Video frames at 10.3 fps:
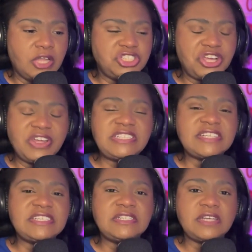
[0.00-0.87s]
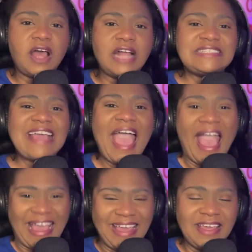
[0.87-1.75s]
Jerry doesn't
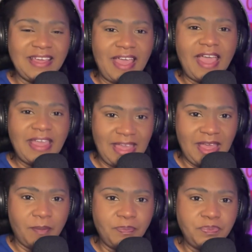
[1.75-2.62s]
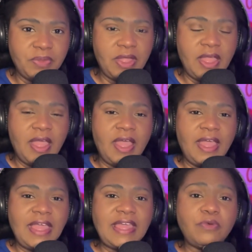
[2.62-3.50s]
attack him.
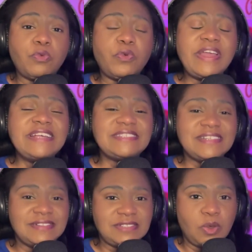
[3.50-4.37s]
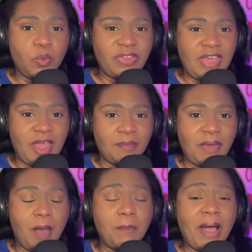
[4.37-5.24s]
He reasons with
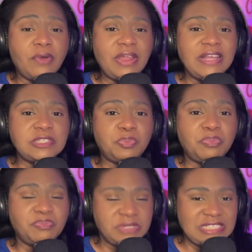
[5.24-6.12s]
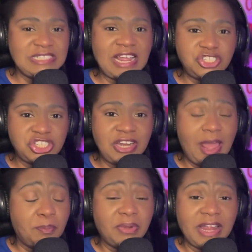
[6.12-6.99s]
him about his station
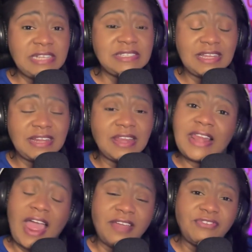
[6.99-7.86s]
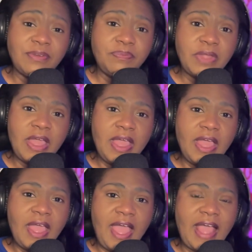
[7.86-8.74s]
and place in life
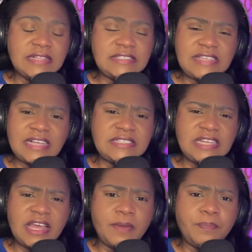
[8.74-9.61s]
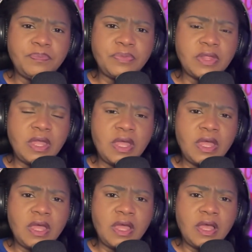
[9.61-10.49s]
and says to him,
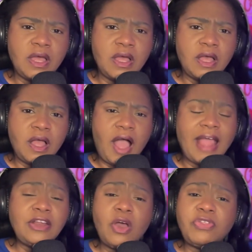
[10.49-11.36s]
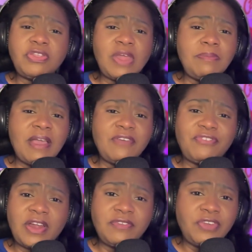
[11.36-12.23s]
I know that they make
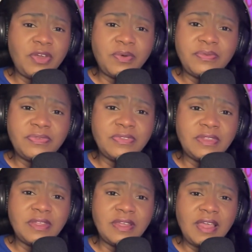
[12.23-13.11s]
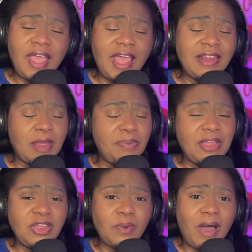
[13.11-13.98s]
fun of you and they
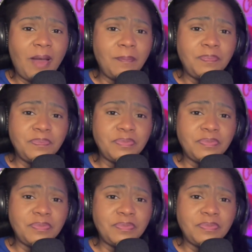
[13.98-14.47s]
beat you up,